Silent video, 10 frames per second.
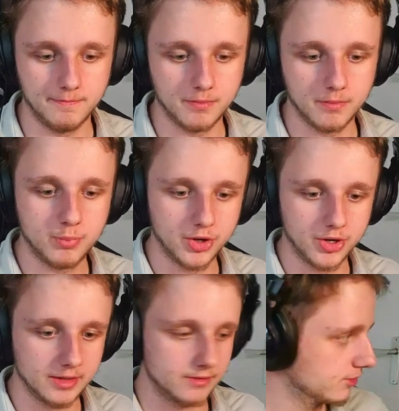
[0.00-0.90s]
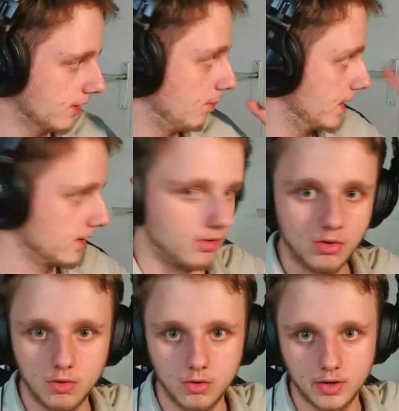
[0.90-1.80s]
put it somewhere
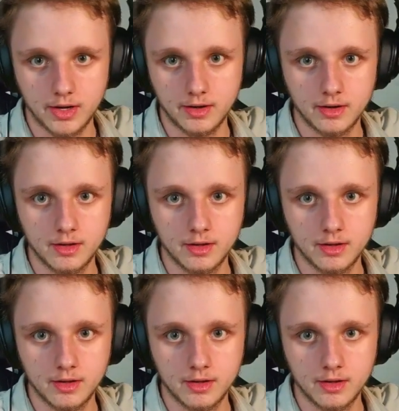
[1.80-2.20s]
on